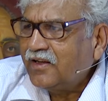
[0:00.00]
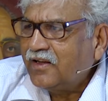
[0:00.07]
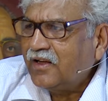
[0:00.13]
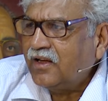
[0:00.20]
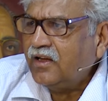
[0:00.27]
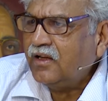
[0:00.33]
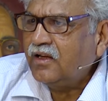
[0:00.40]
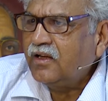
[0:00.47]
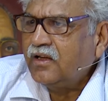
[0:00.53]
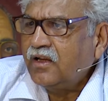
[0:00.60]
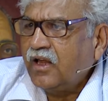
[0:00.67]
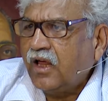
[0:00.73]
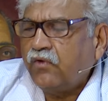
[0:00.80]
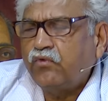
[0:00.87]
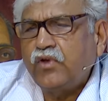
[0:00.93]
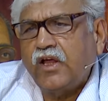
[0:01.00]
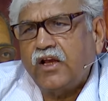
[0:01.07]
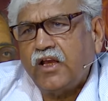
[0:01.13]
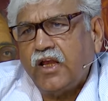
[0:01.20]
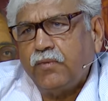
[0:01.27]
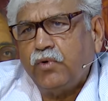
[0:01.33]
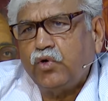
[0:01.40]
eh? and we are
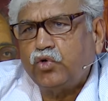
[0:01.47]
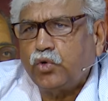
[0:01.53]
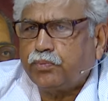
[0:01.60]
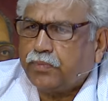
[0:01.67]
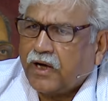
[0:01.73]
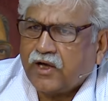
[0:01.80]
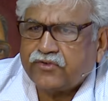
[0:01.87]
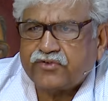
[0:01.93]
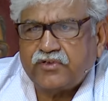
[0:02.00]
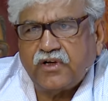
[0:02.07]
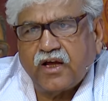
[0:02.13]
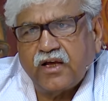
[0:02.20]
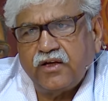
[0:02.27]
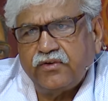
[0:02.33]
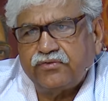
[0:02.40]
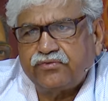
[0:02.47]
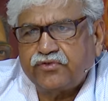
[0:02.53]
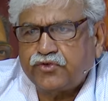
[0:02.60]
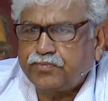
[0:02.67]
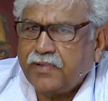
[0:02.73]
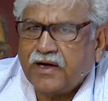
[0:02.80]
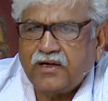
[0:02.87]
able to pass life,
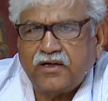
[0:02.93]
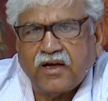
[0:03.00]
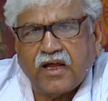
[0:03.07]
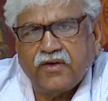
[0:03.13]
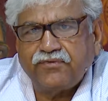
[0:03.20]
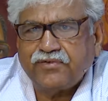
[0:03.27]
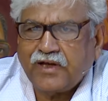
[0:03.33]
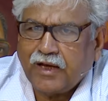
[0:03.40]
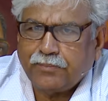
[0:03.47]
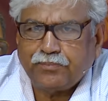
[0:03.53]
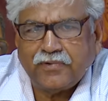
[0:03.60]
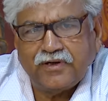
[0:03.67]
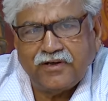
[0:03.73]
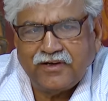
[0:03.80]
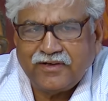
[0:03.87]
spend life happily.